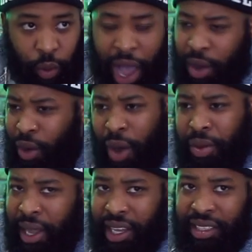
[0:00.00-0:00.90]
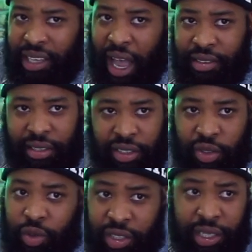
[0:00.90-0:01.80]
and while we making this
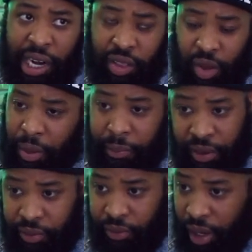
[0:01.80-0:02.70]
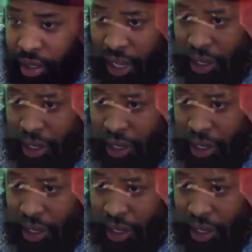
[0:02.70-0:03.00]
conversation, you just gotta throw my man Pharrell in